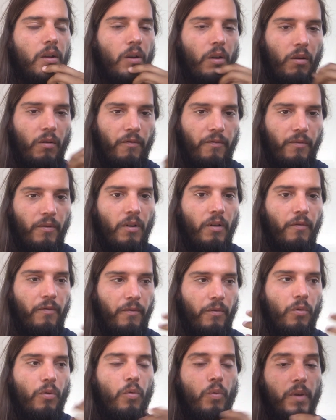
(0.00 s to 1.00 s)
of of
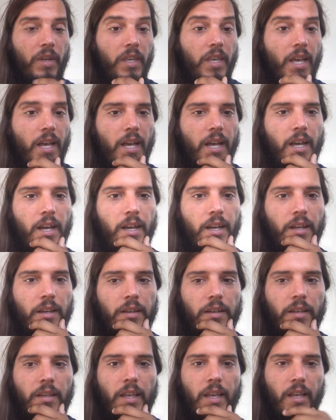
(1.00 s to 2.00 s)
who we
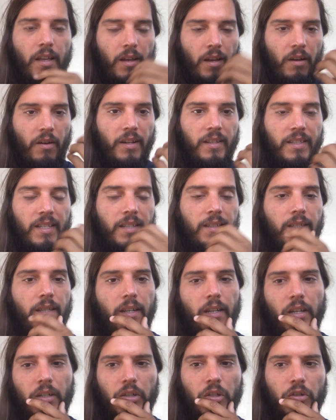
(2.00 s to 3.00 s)
are our
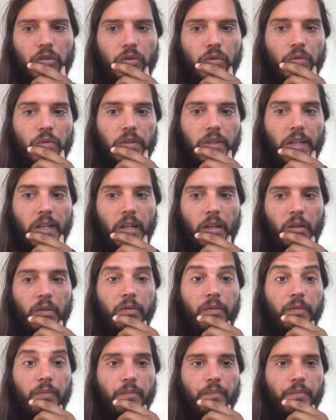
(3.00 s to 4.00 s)
identity and our true
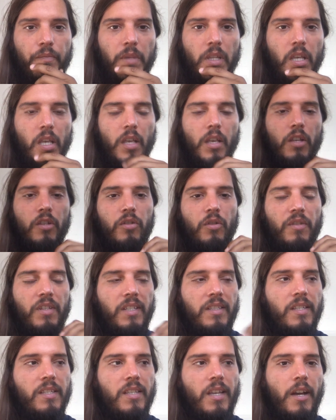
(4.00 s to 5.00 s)
self so
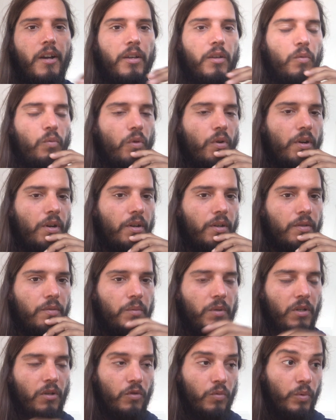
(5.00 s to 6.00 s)
this is how it works
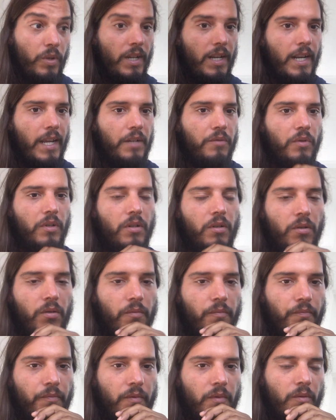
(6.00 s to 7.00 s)
because we're
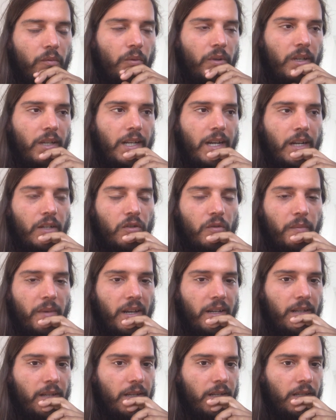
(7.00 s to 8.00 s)
electrical we are
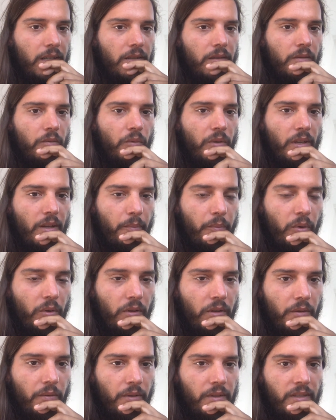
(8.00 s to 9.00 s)
electromagnetic we are
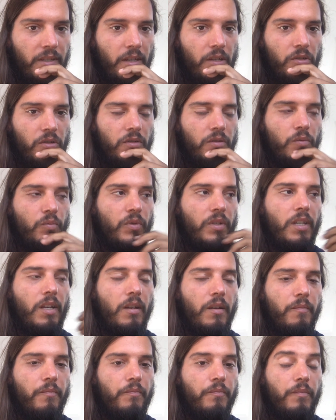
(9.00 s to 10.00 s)
polarization we
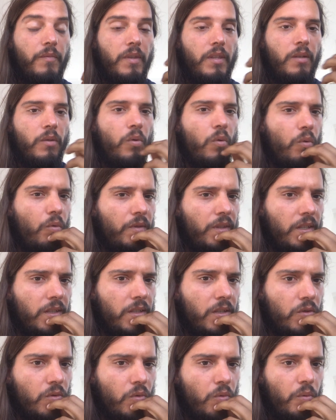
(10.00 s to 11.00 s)
are who this
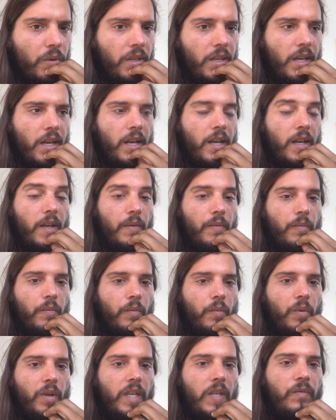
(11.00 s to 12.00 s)
is who we are
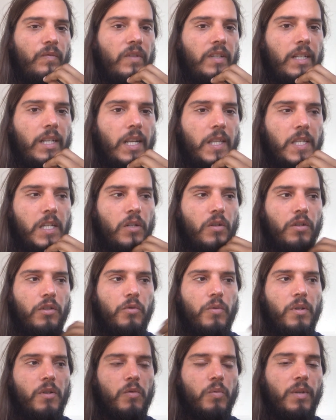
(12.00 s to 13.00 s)
we're infinite eternal
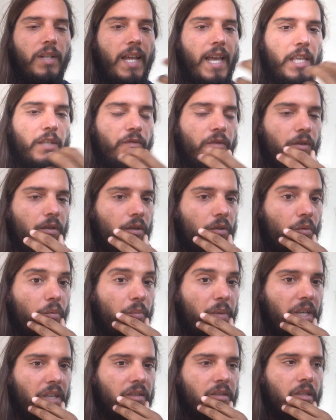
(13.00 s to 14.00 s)
creators we're light spherical
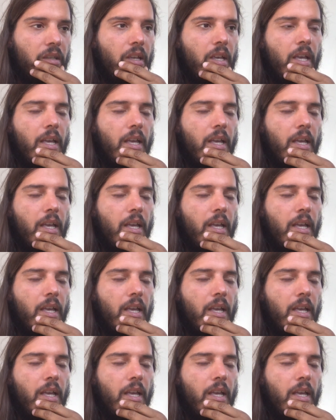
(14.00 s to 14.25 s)
beings